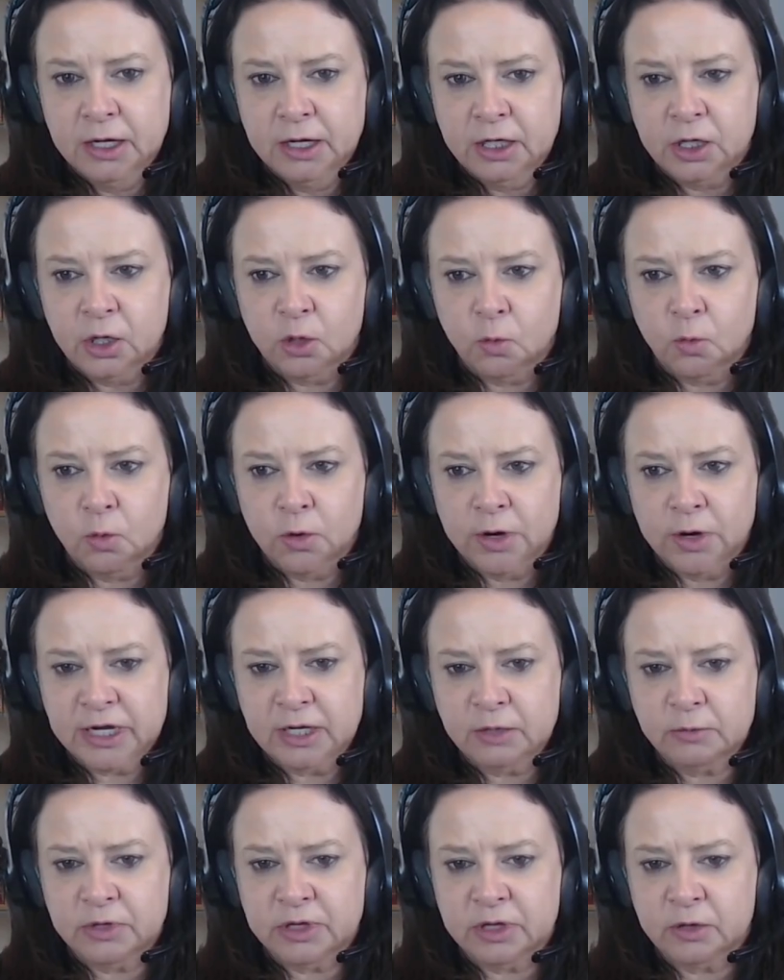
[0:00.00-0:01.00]

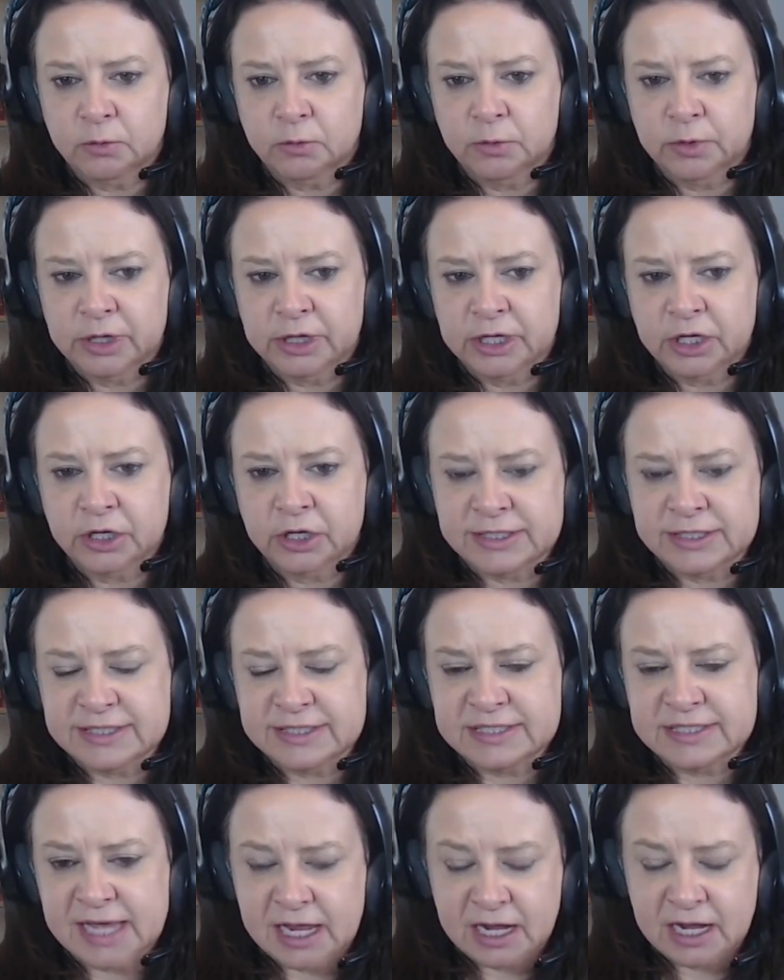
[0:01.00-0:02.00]
working with a really good
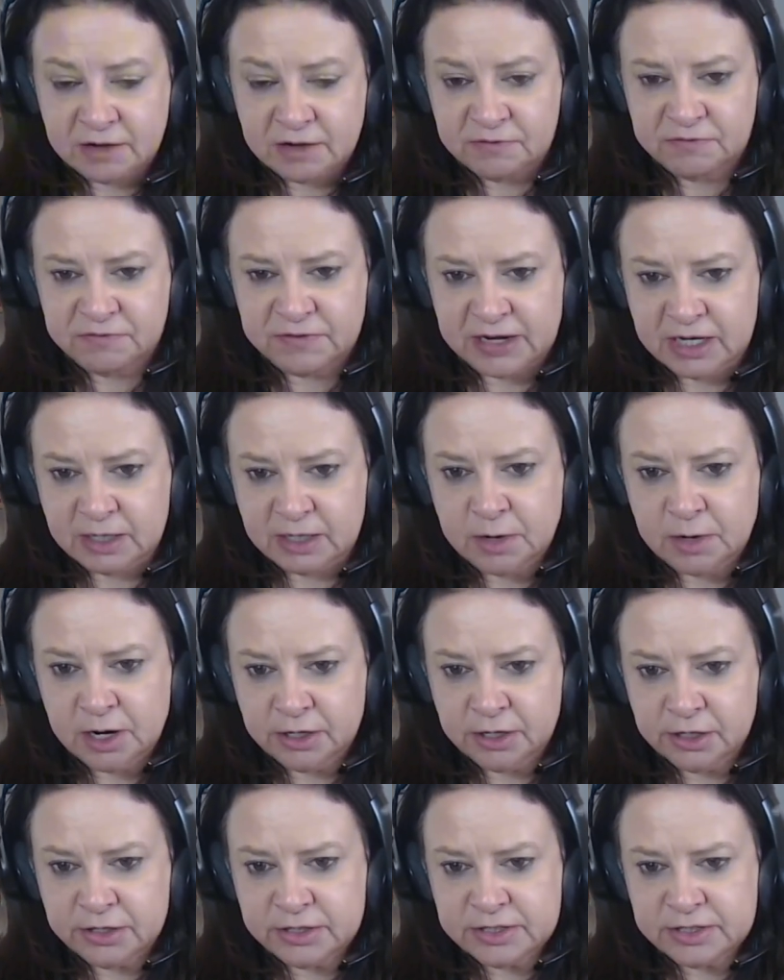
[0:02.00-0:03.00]
set of funding
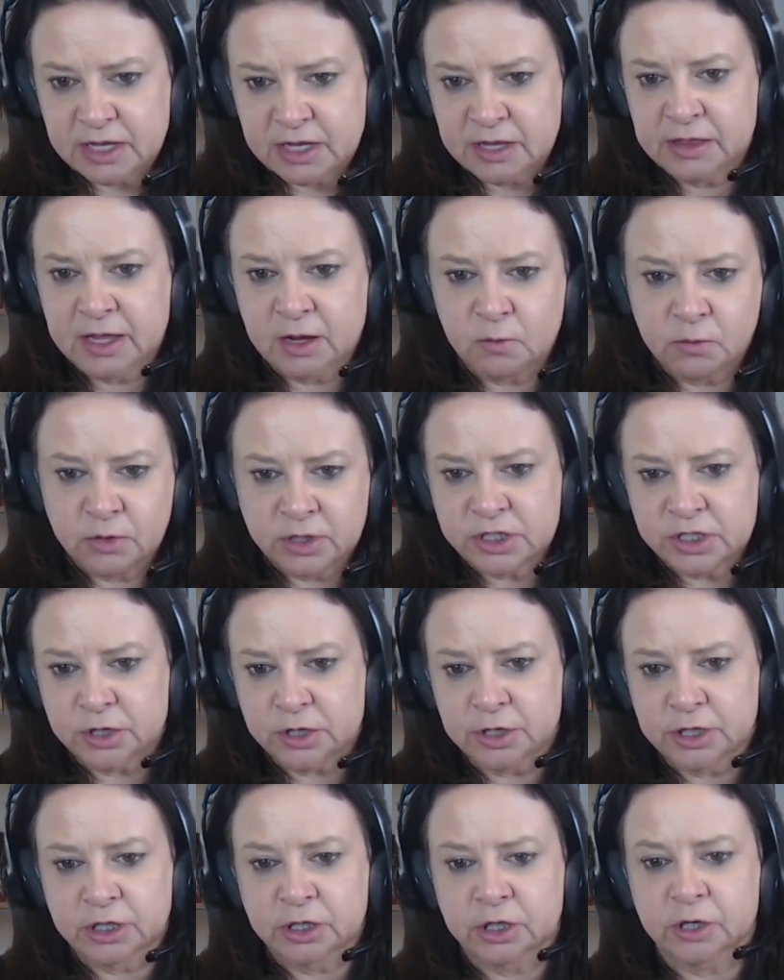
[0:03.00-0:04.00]
partners that we're
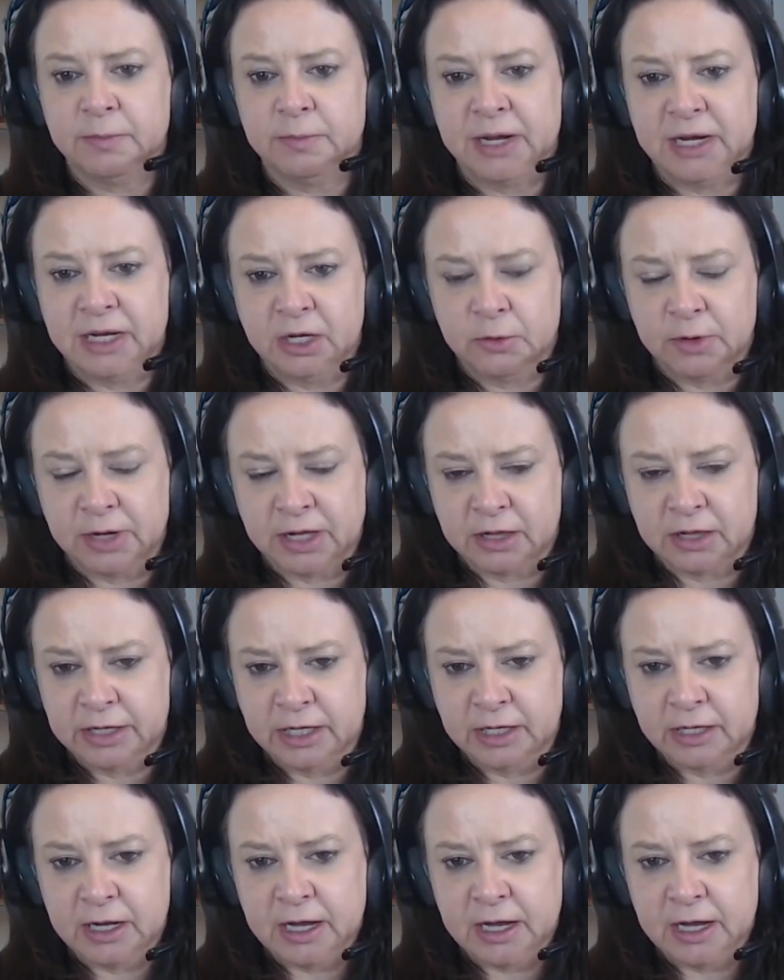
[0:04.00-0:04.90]
turning their money quickly.